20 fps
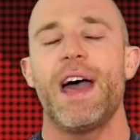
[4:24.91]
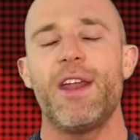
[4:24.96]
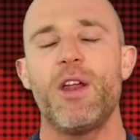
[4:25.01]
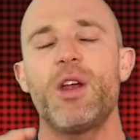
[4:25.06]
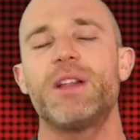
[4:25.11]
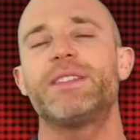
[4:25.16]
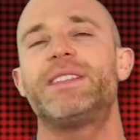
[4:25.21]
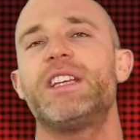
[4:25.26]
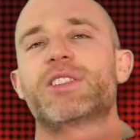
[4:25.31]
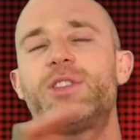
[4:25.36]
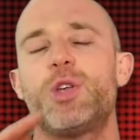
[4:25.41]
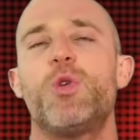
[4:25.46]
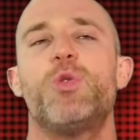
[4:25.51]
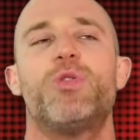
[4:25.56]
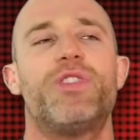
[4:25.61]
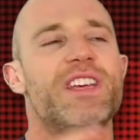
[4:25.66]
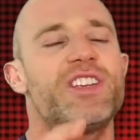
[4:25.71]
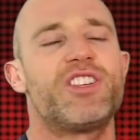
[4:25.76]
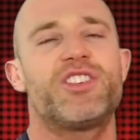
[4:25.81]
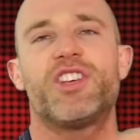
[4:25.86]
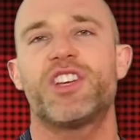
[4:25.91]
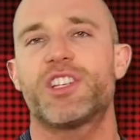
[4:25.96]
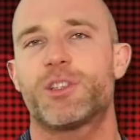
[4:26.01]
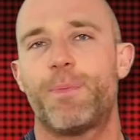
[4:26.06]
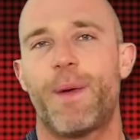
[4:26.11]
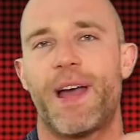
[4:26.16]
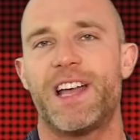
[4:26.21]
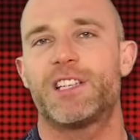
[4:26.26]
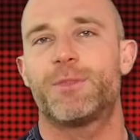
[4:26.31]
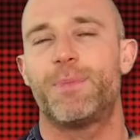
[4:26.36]
And honestly, too, this
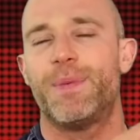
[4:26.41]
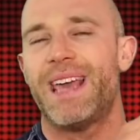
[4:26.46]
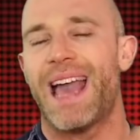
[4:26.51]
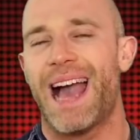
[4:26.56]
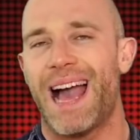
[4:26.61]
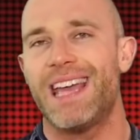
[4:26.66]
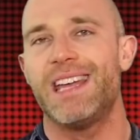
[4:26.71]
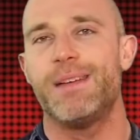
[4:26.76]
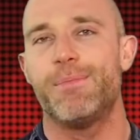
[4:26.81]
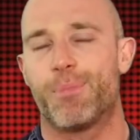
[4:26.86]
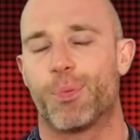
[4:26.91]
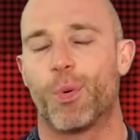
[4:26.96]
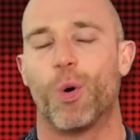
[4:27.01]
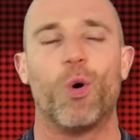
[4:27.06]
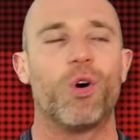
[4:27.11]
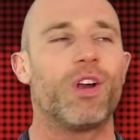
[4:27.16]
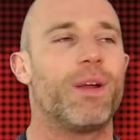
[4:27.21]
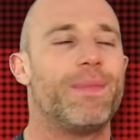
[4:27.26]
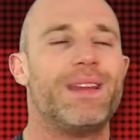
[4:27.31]
just makes me hate Braun.